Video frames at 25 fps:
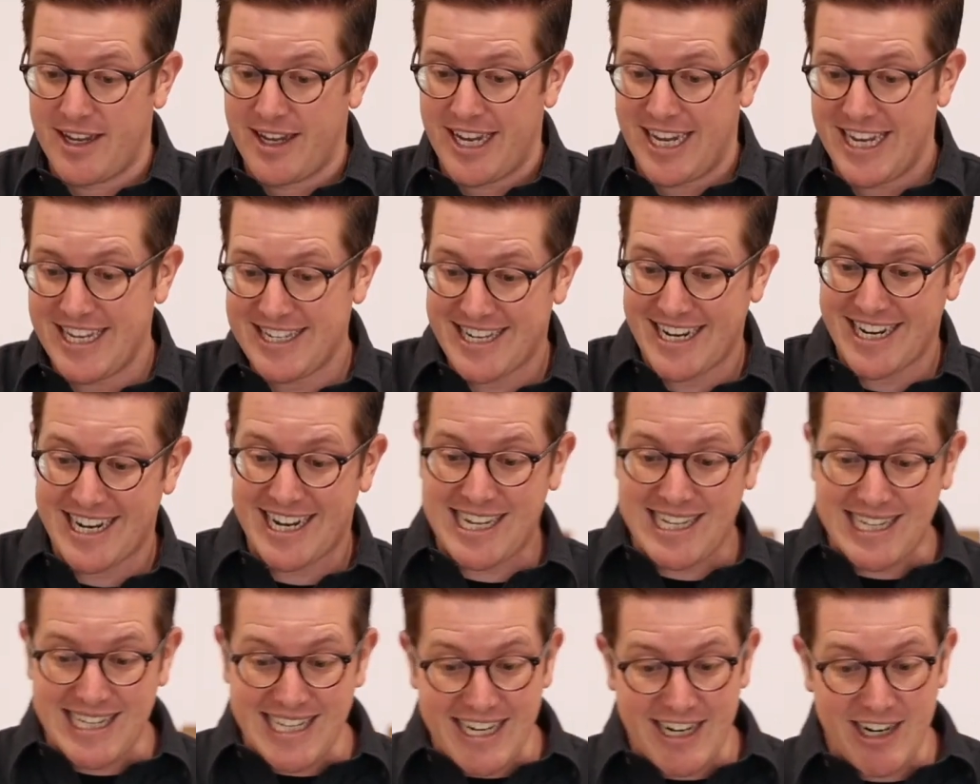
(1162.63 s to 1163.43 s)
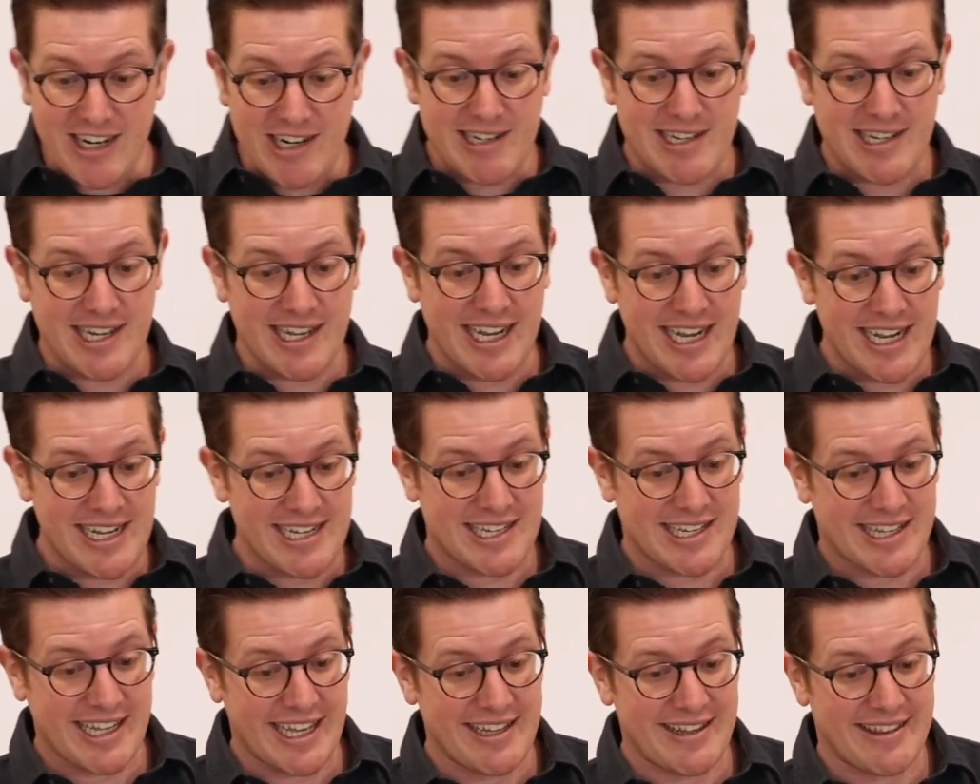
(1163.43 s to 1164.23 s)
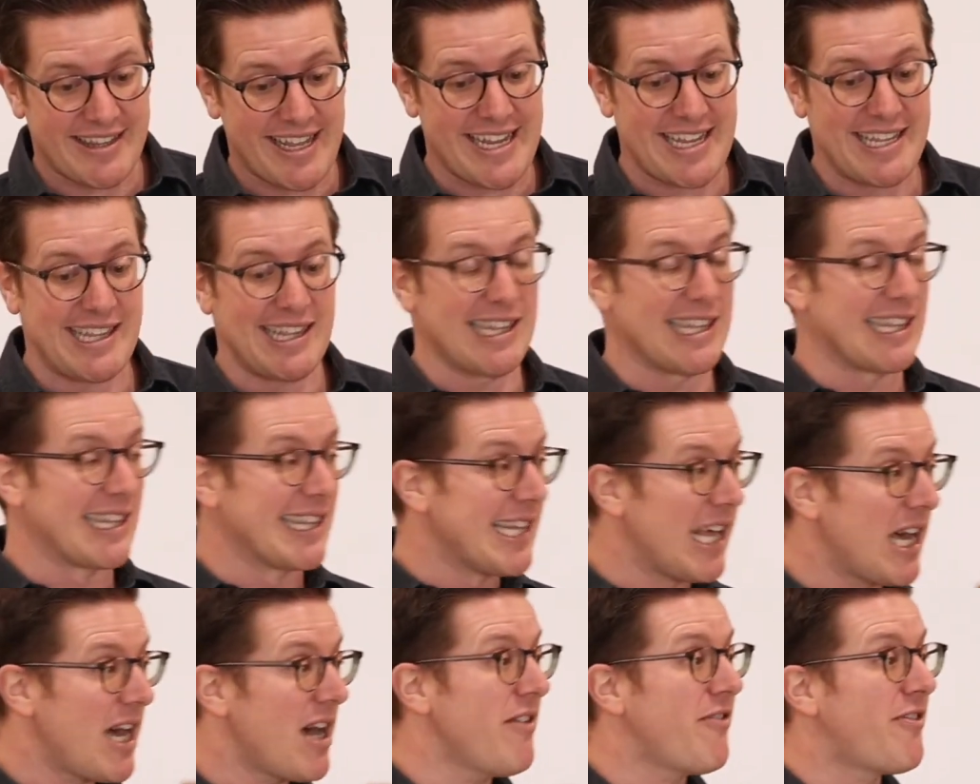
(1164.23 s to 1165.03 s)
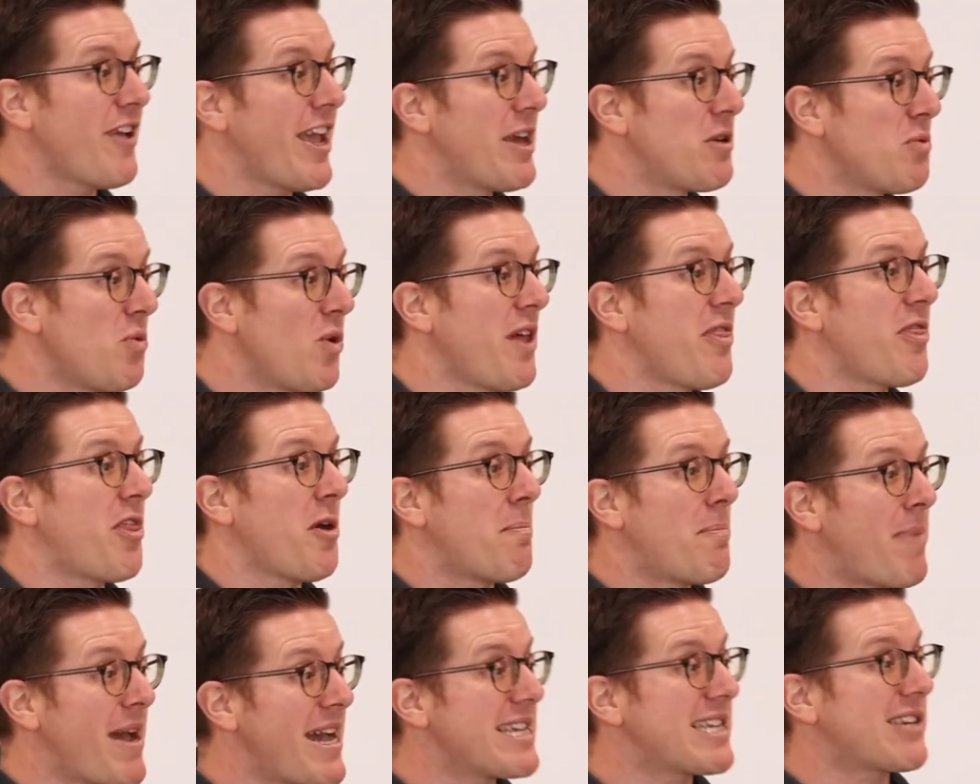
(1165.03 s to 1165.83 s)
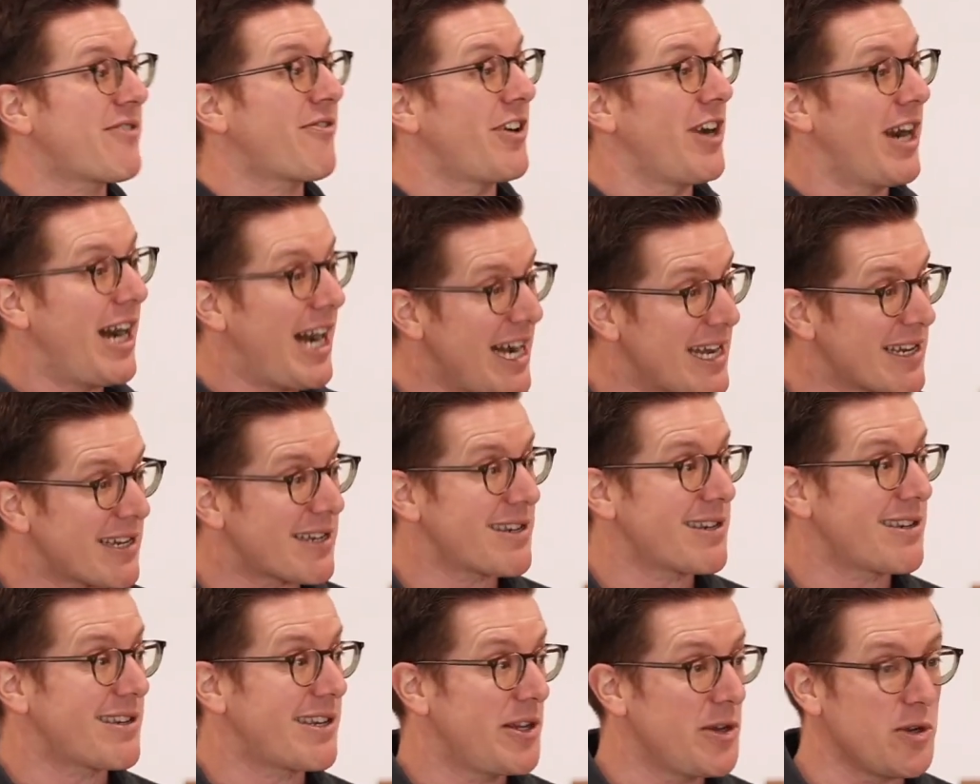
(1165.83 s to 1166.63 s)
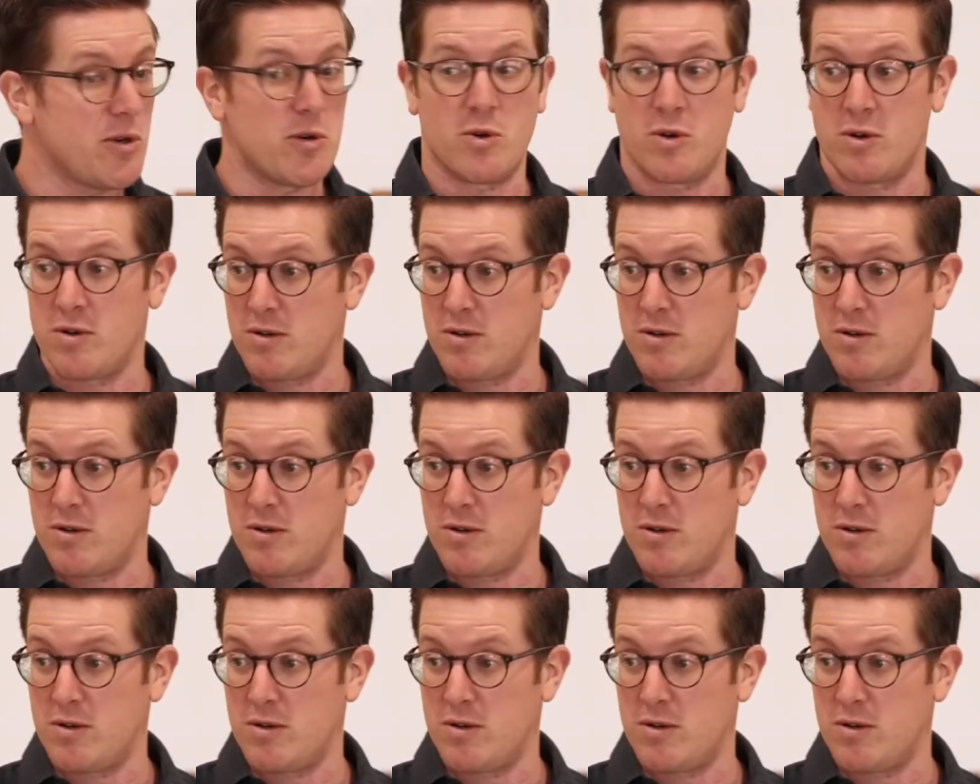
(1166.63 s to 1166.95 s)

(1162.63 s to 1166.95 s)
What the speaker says: Is it clear to us that they love and want the best for us too?